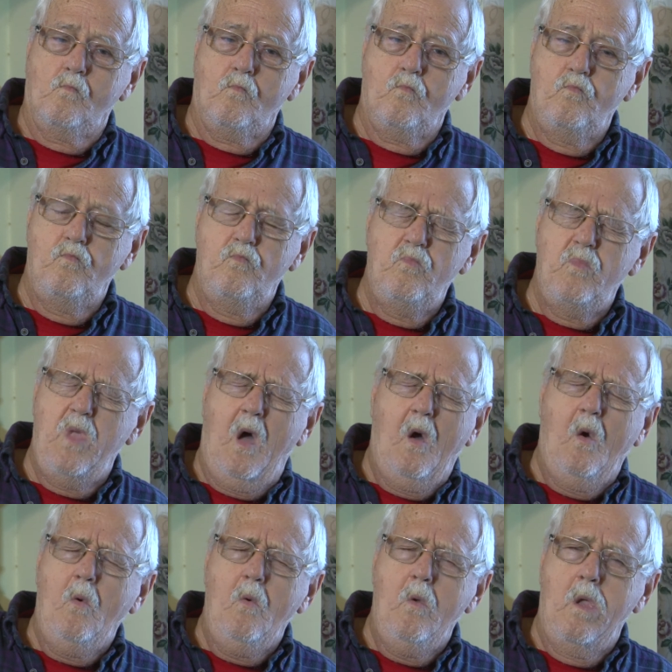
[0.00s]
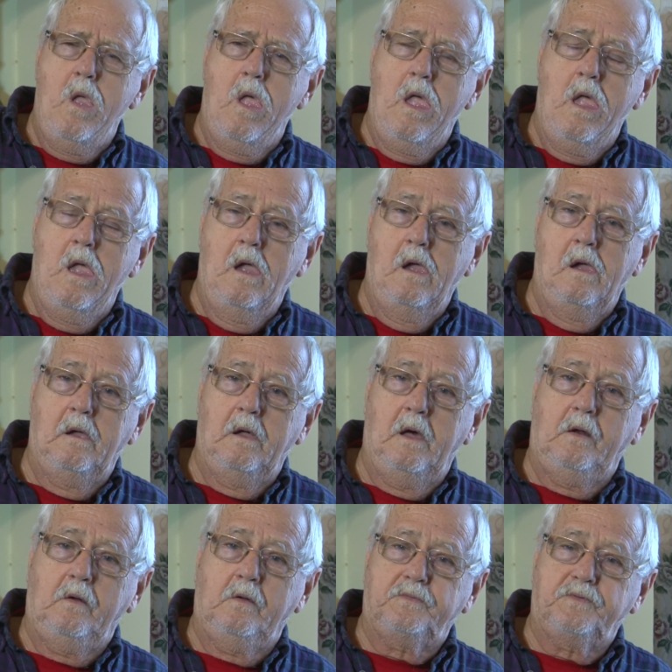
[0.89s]
No,
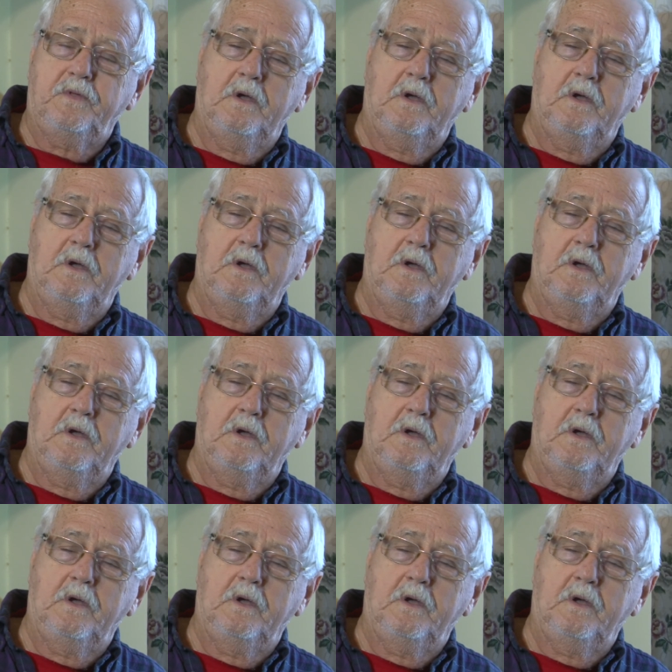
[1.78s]
I don't.